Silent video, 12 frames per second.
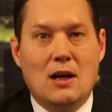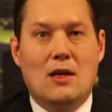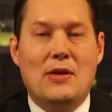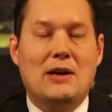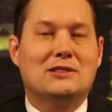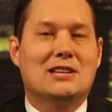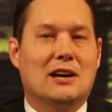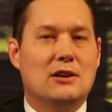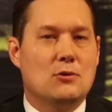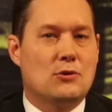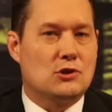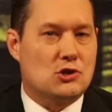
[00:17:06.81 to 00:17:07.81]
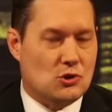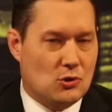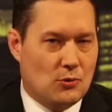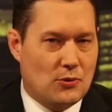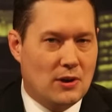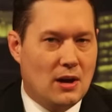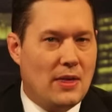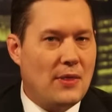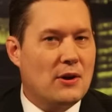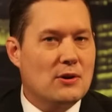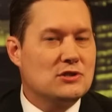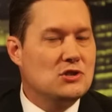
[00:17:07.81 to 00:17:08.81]
They'll tell you the truth, that
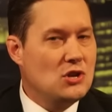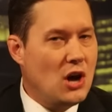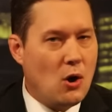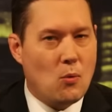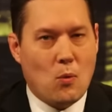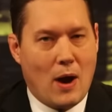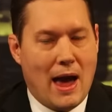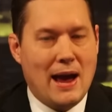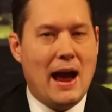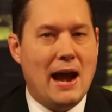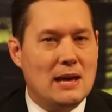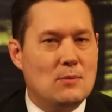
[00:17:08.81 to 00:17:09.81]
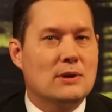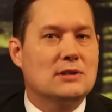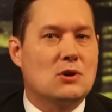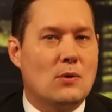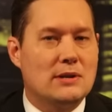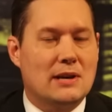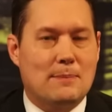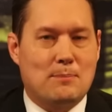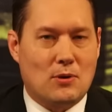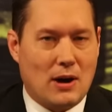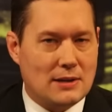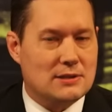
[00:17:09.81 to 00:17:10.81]
there is no way anyone is going to get
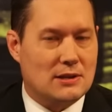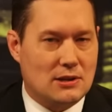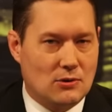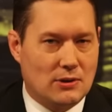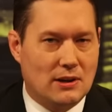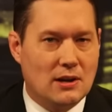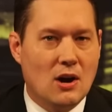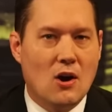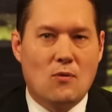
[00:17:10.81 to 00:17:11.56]
prosecuted